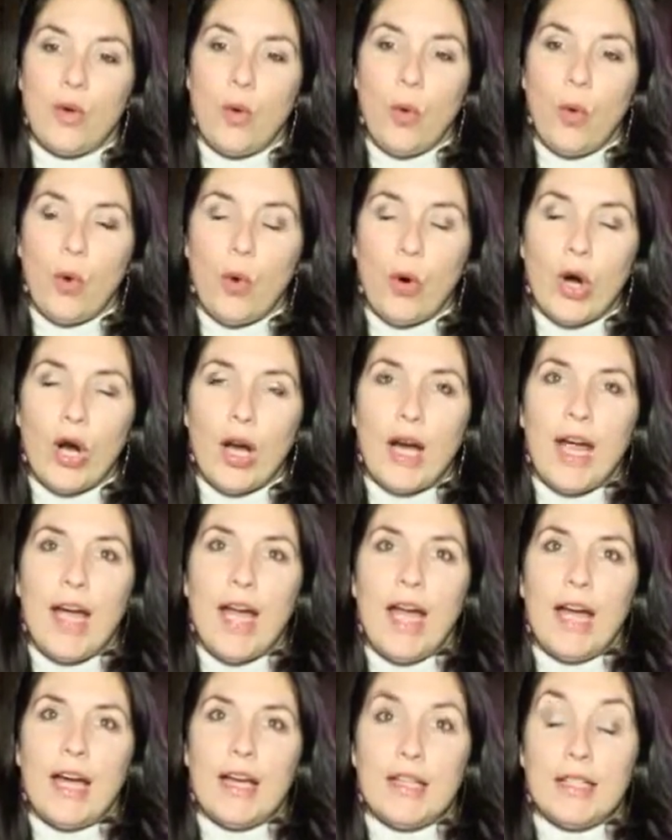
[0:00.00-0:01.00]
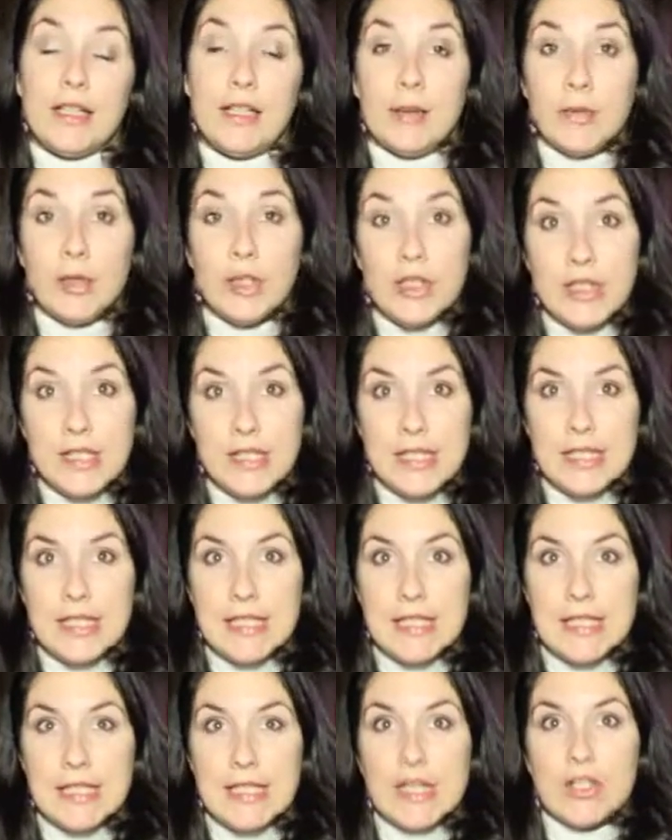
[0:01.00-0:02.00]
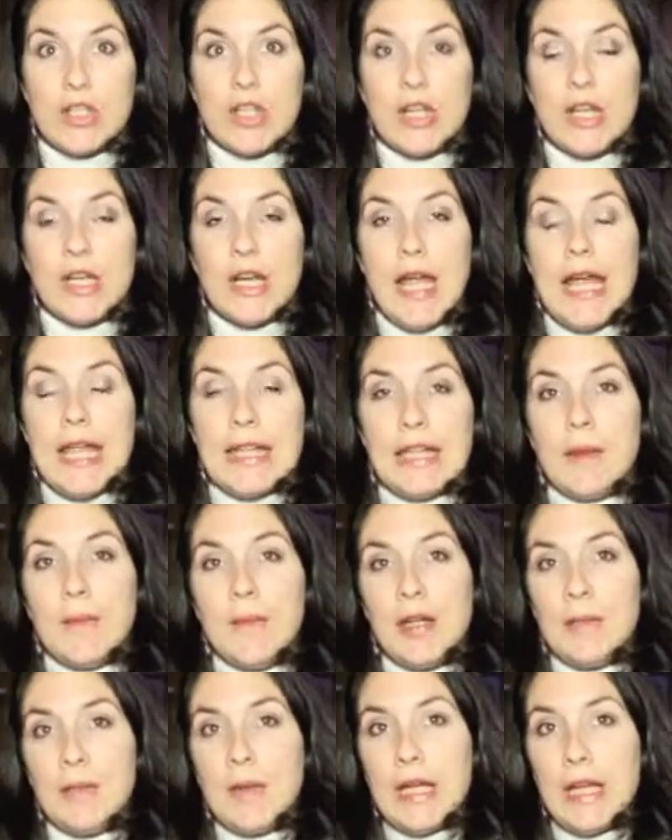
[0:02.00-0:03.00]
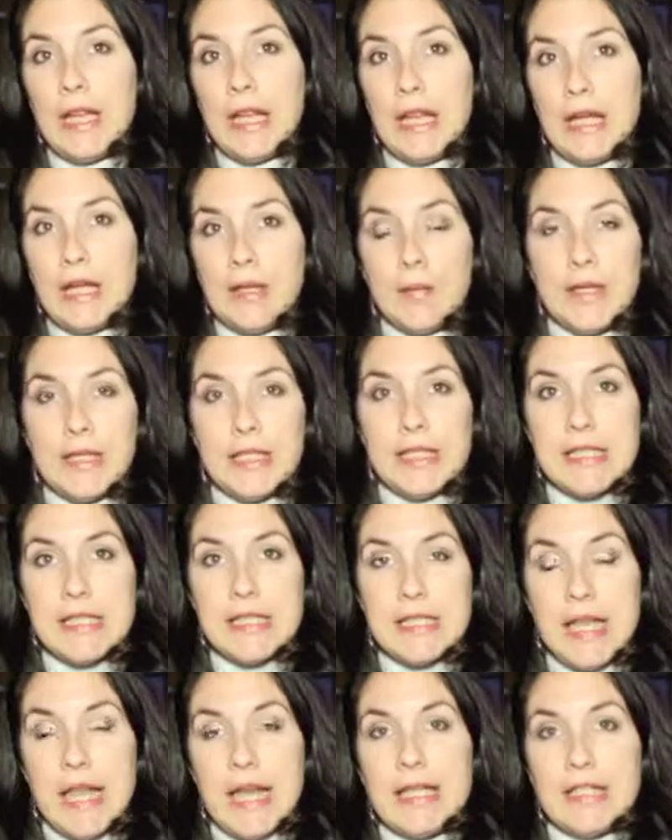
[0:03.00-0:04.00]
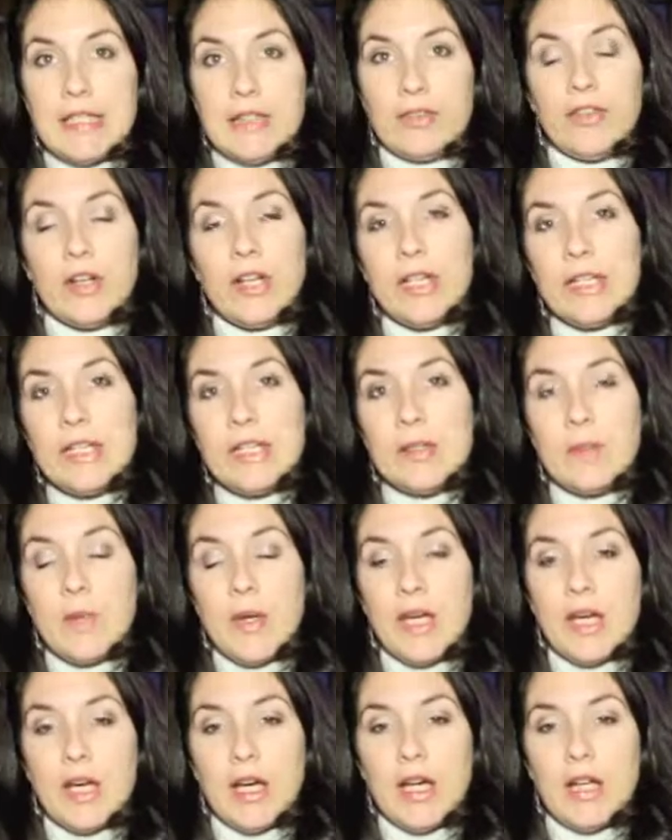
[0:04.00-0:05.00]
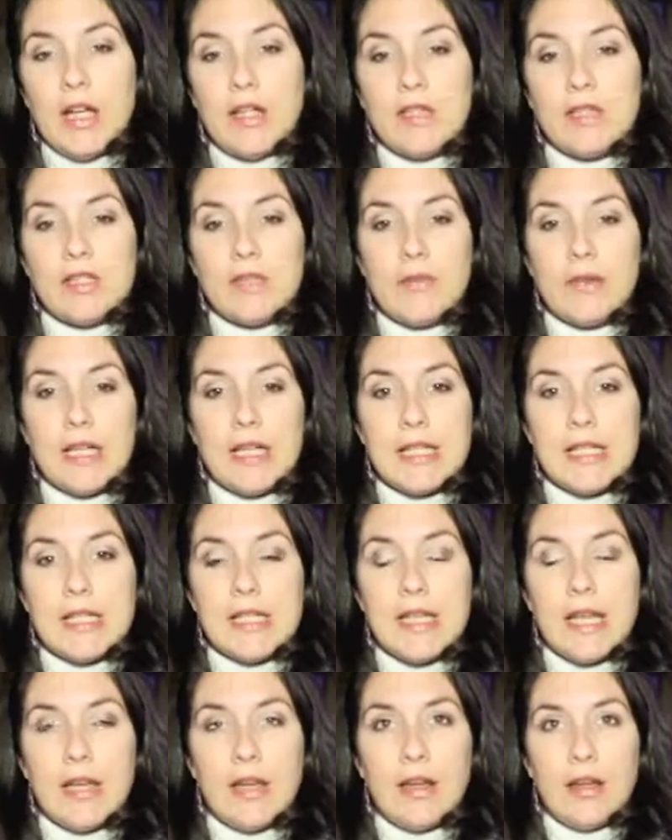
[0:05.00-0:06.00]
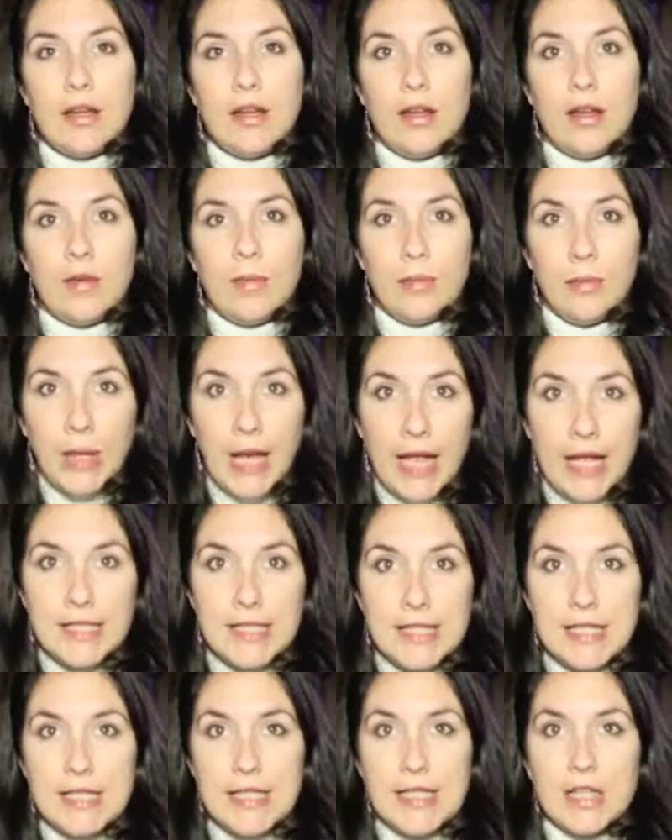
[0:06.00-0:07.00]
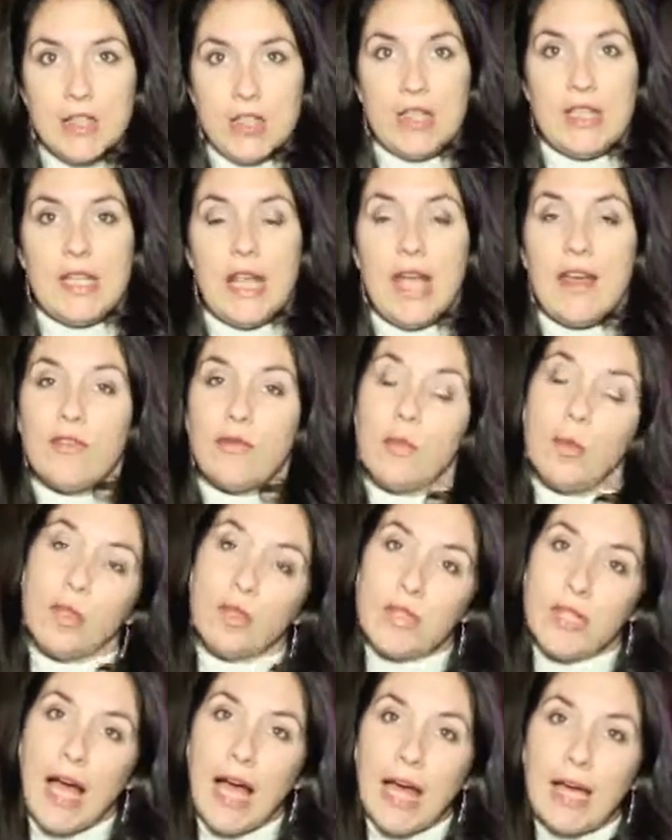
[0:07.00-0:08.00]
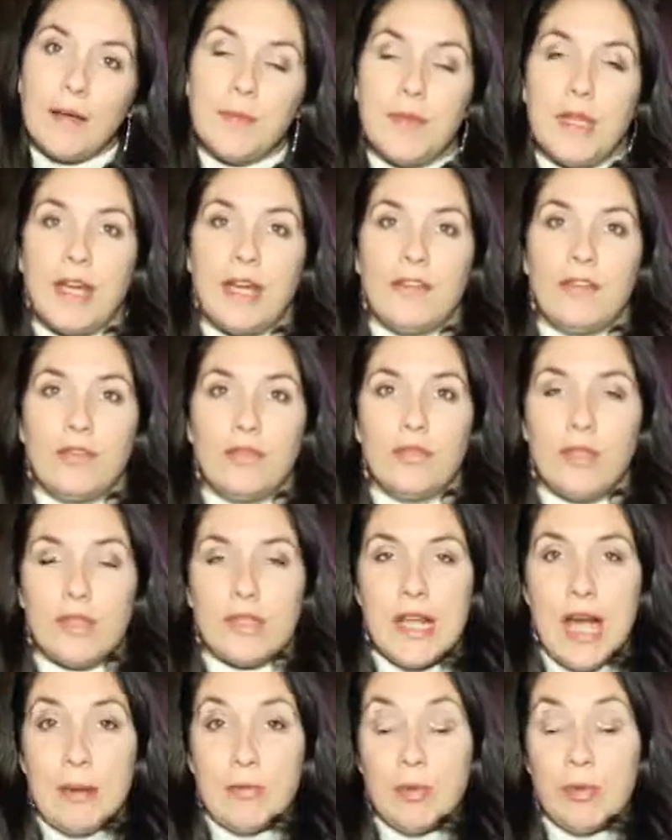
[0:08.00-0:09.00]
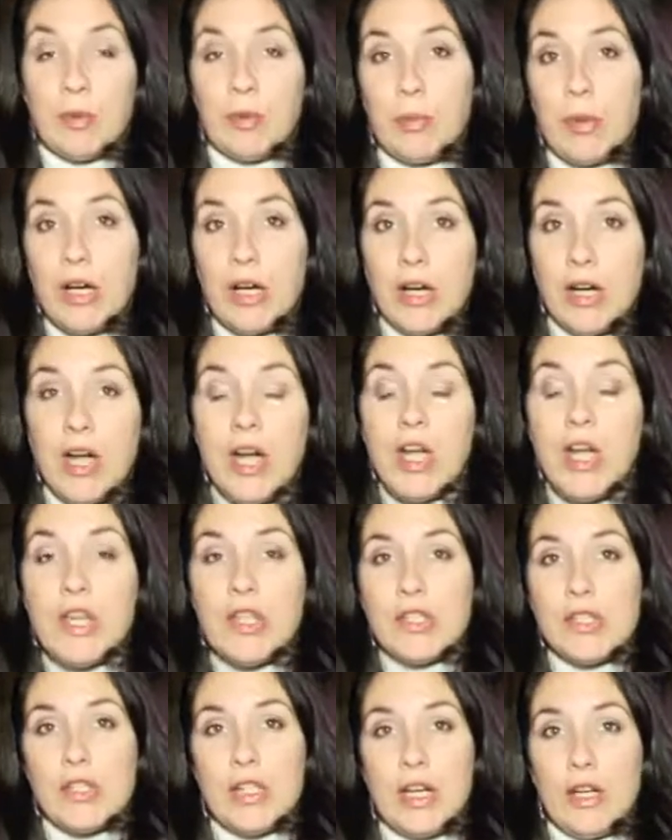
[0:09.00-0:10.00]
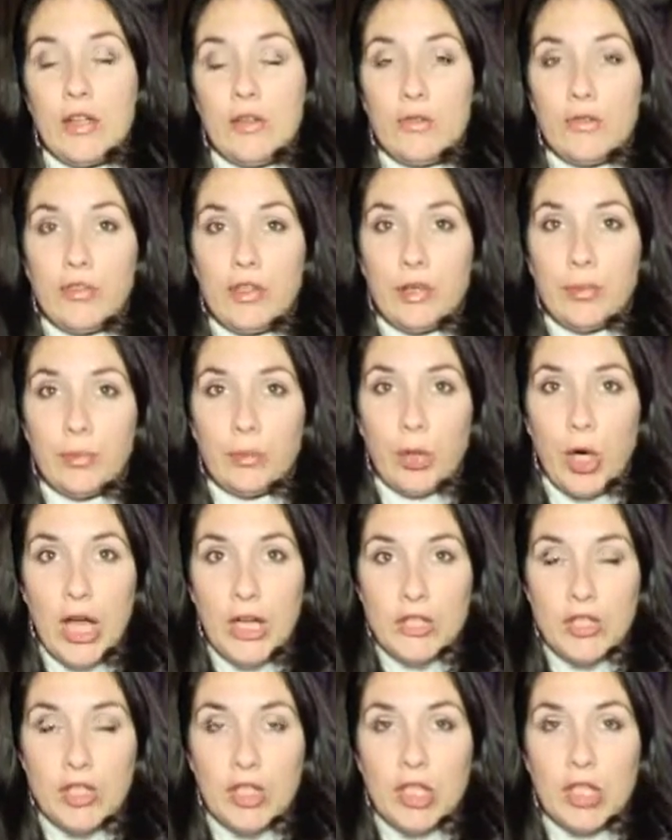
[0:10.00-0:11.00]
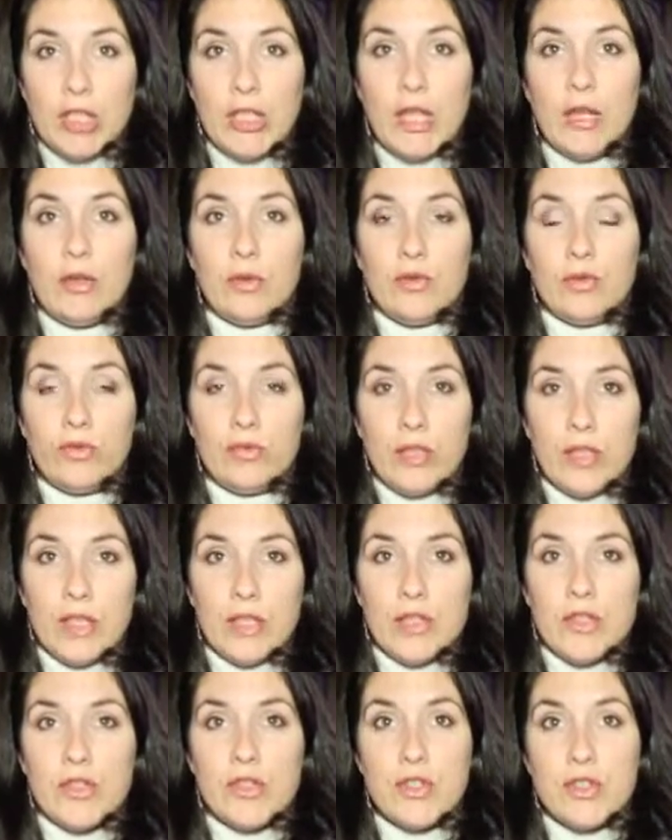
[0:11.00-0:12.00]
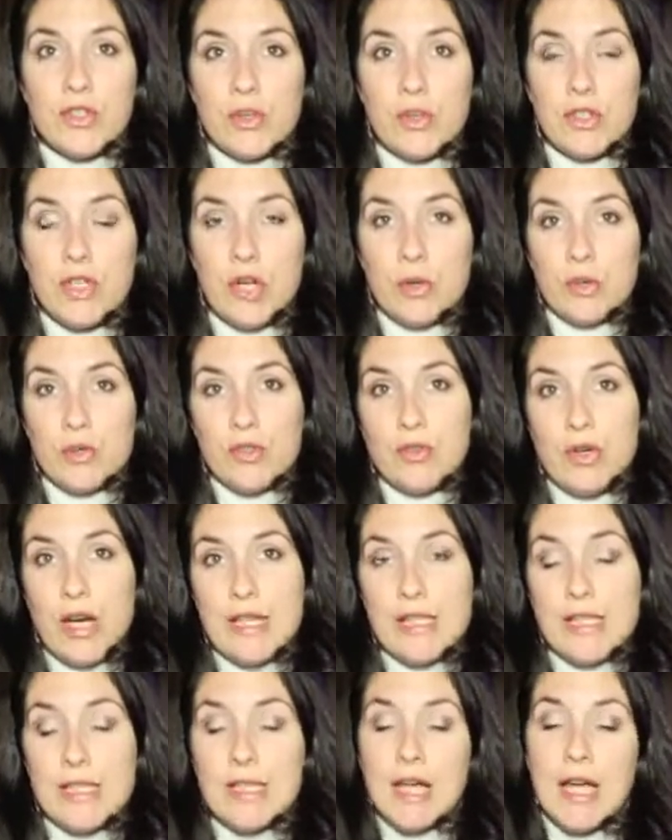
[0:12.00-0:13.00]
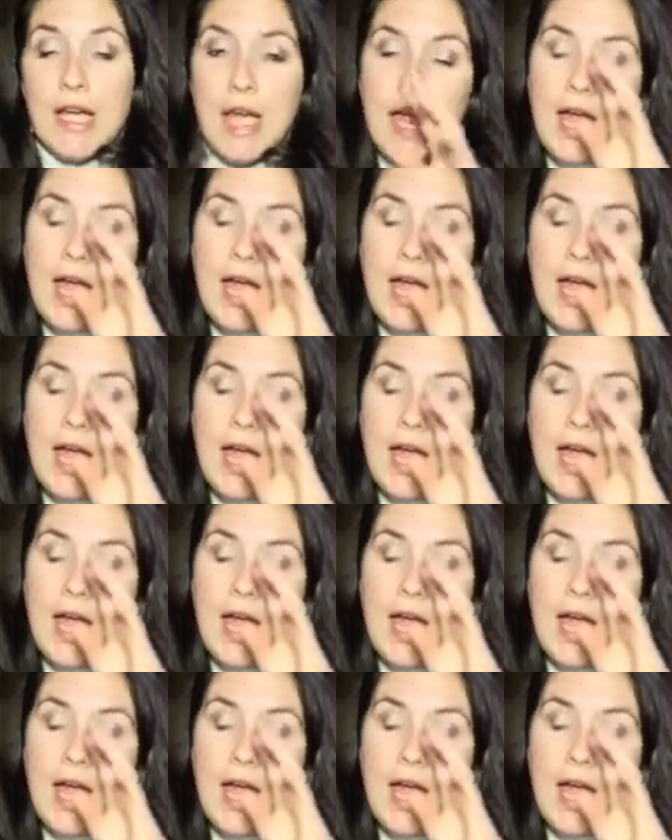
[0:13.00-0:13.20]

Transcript: or an emergency C-section, they might be a little bit slight difference, because when it's a planned C-section, they have more time, they have time to prepare, so they don't feel pressure, they don't feel, stressed.